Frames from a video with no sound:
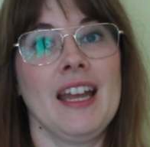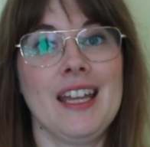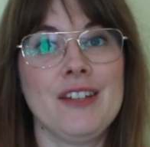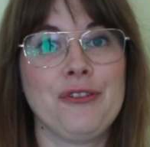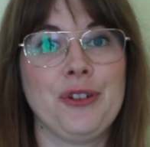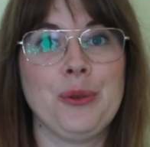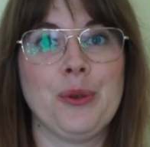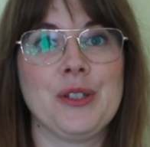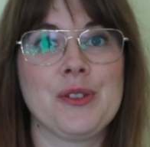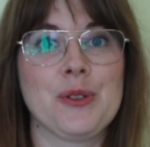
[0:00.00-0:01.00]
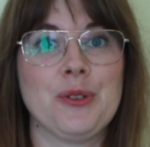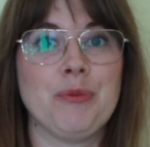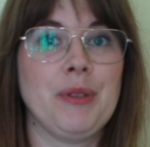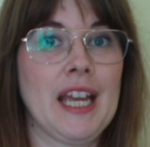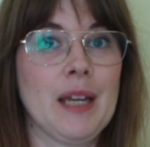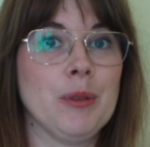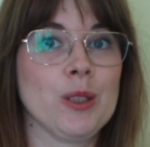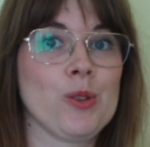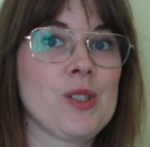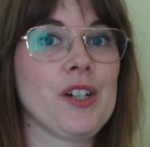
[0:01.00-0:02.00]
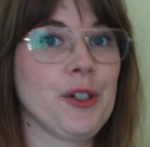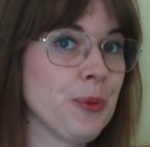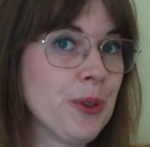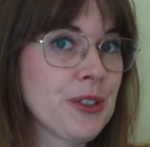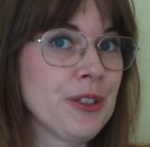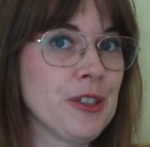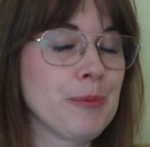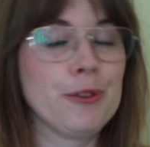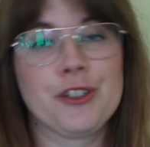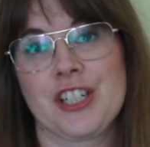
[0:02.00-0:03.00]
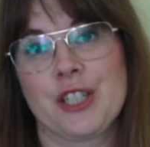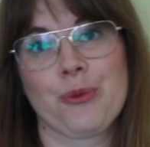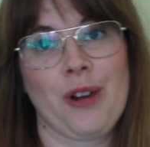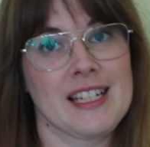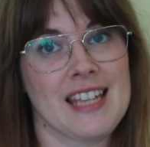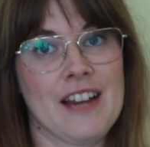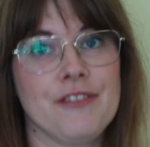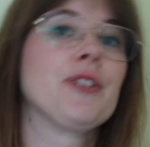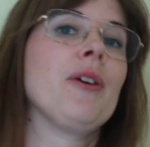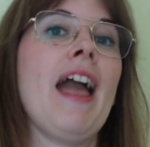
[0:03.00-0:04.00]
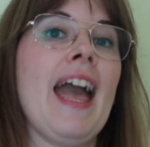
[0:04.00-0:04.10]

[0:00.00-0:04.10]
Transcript: If you want to be able to start work on your project right after I